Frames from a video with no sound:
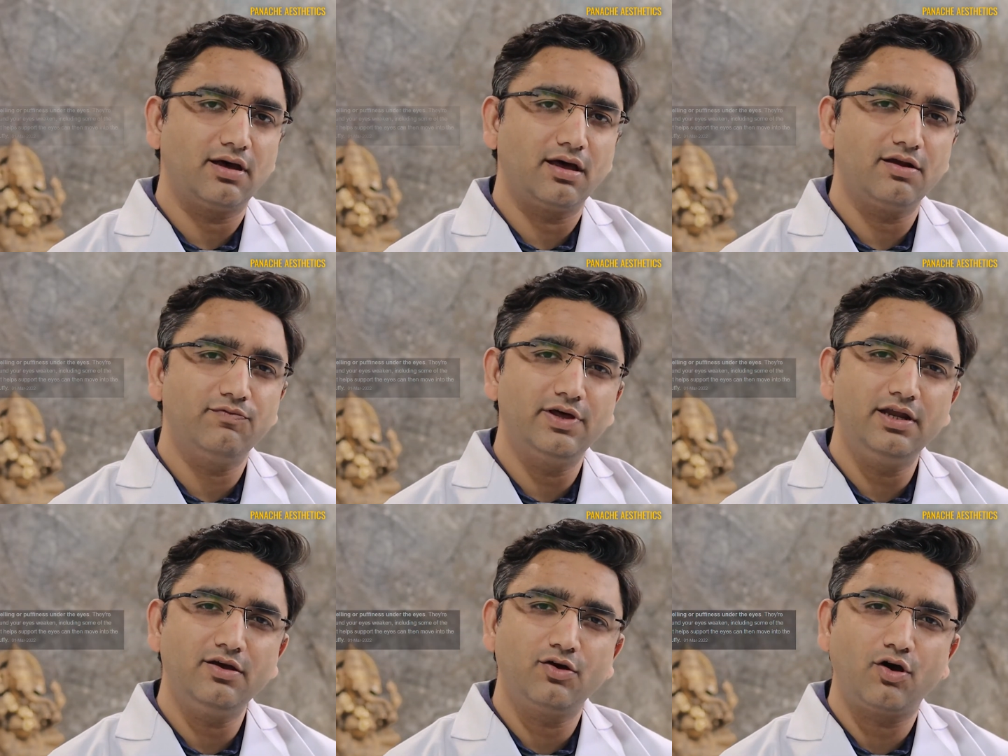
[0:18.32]
are a
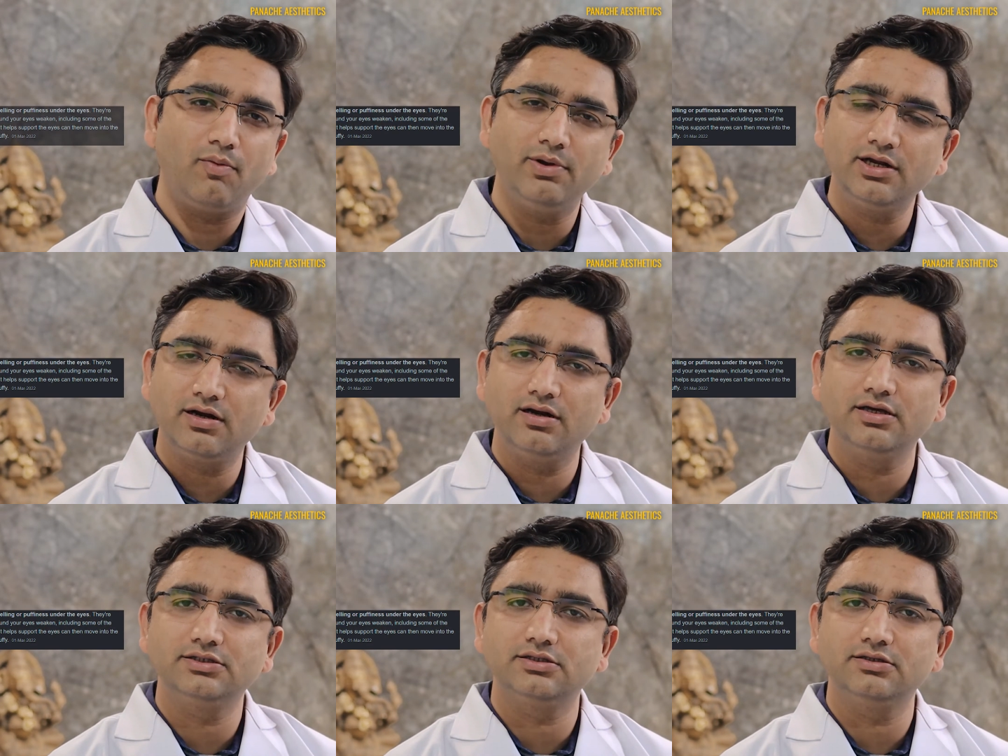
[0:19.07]
very common
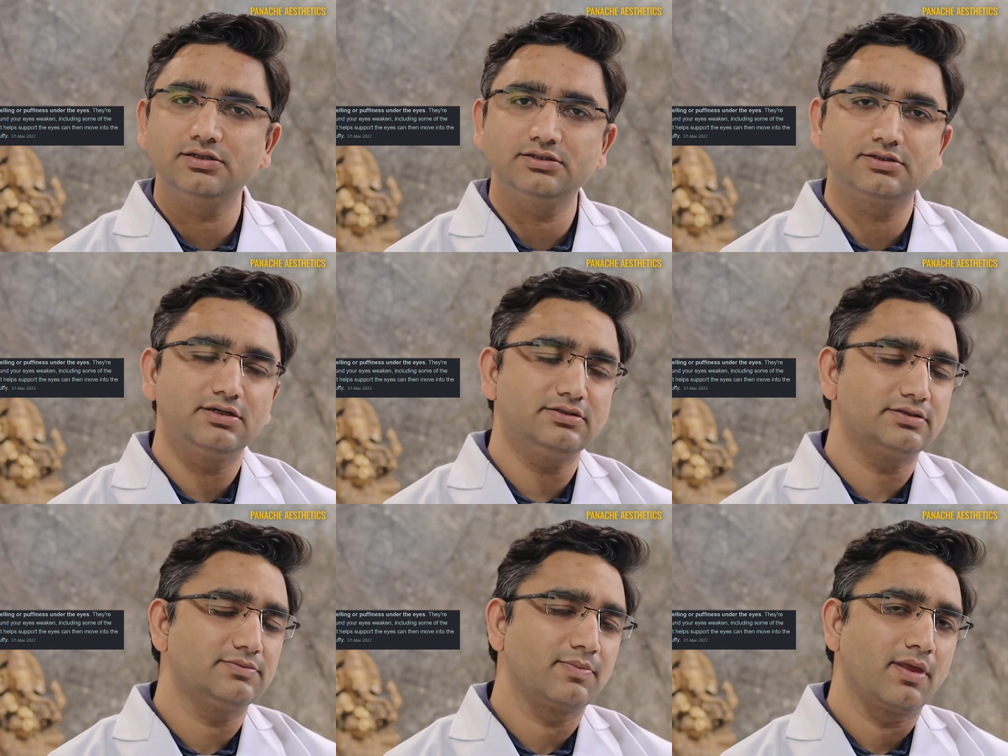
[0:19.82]
condition these
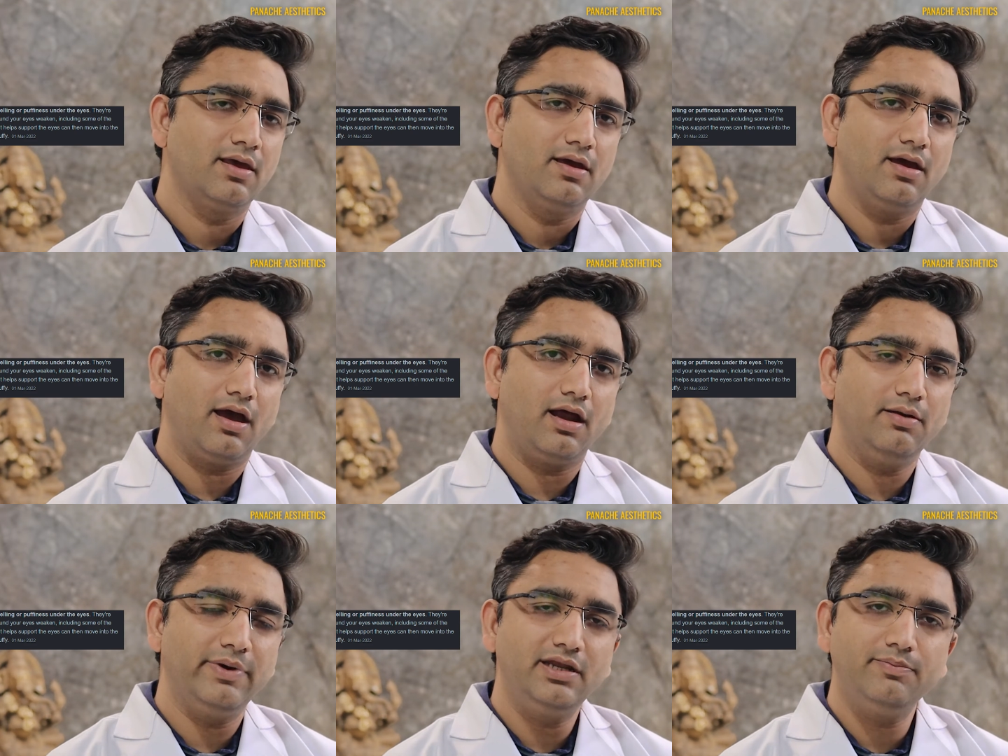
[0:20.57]
days,
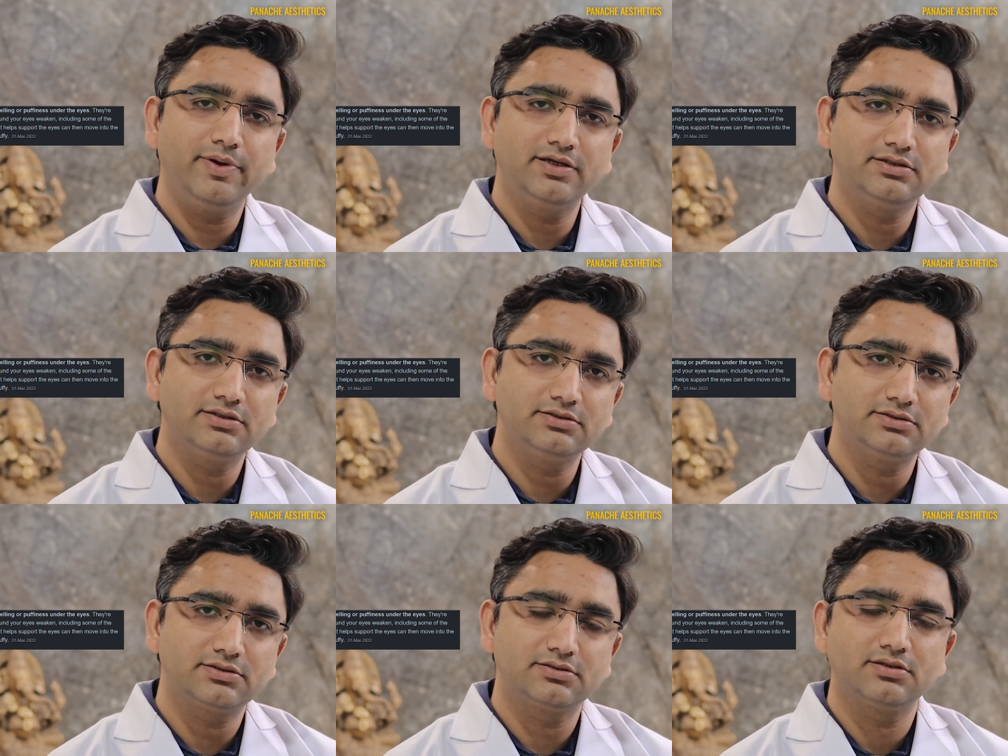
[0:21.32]
and many
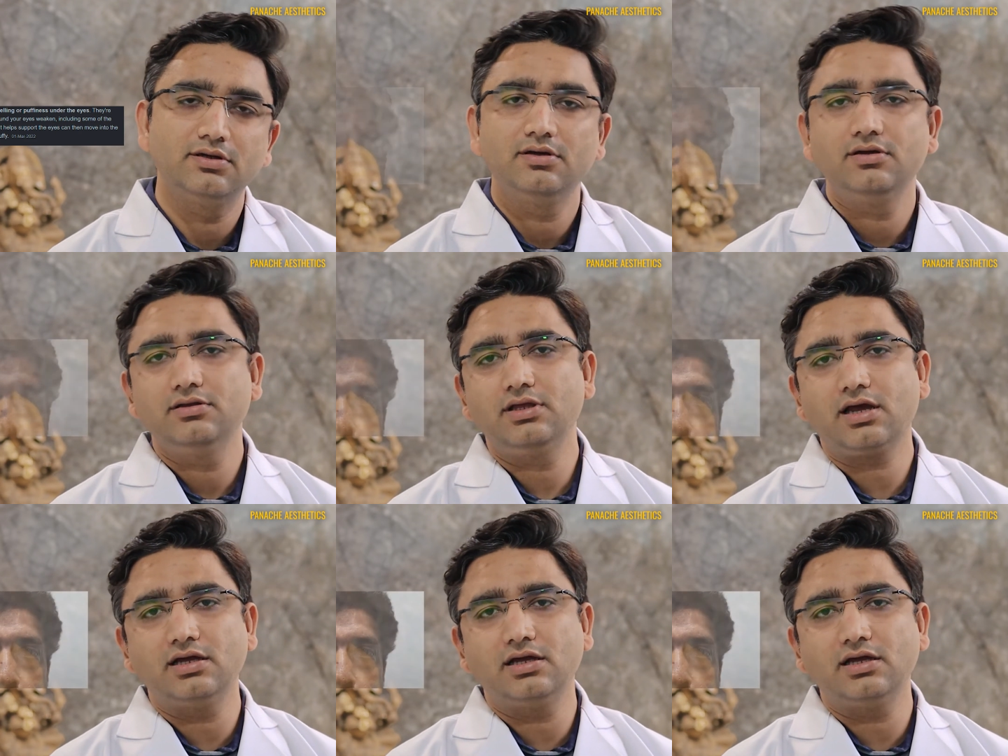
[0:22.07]
patients they